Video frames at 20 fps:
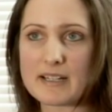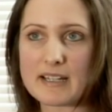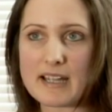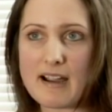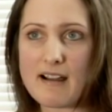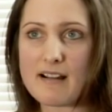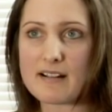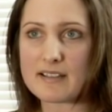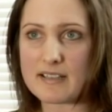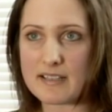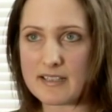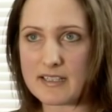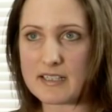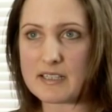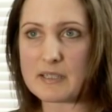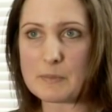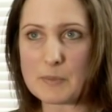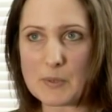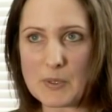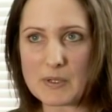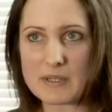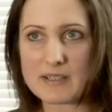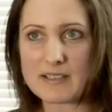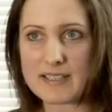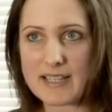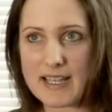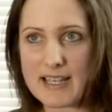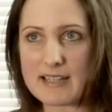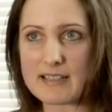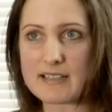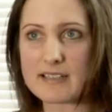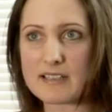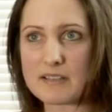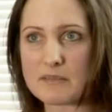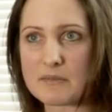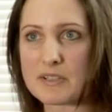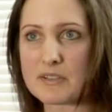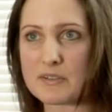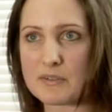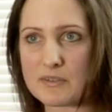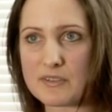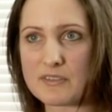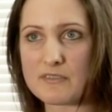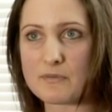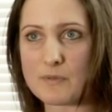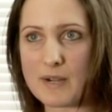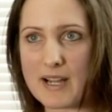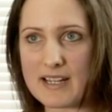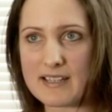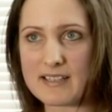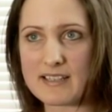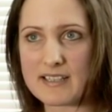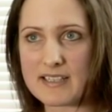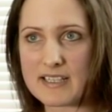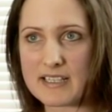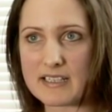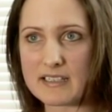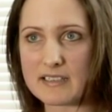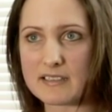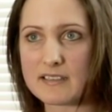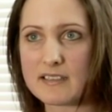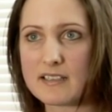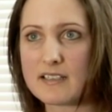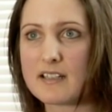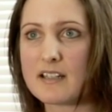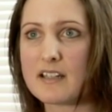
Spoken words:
characters in the book says that we sort of wait until